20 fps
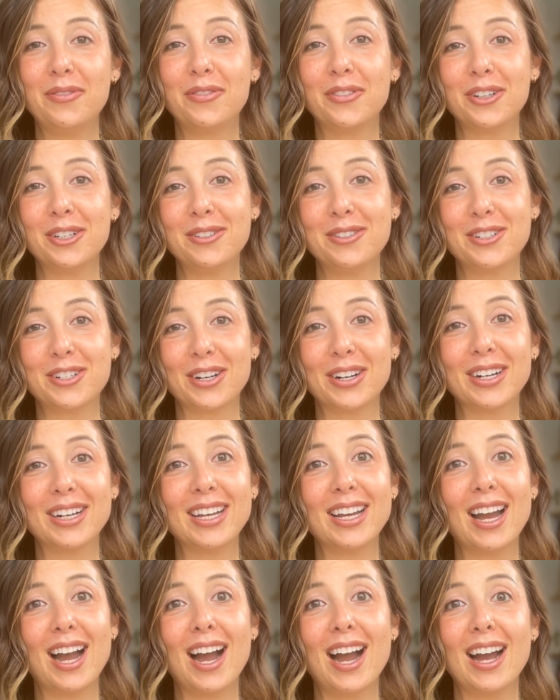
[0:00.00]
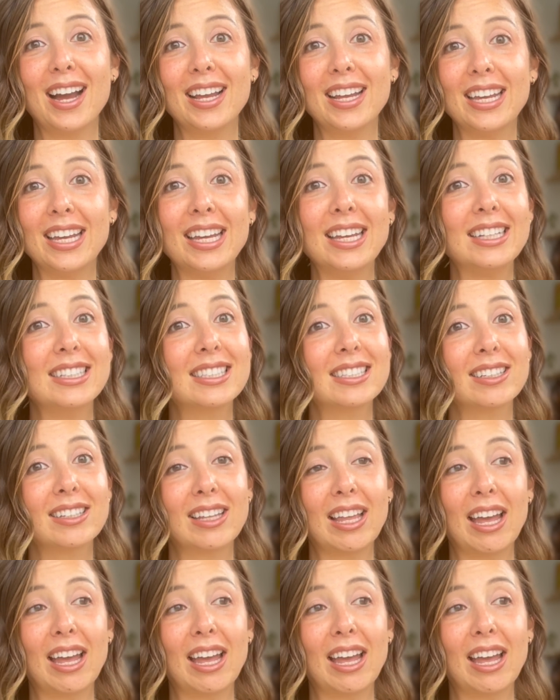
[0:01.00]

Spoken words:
fruit journey, I eat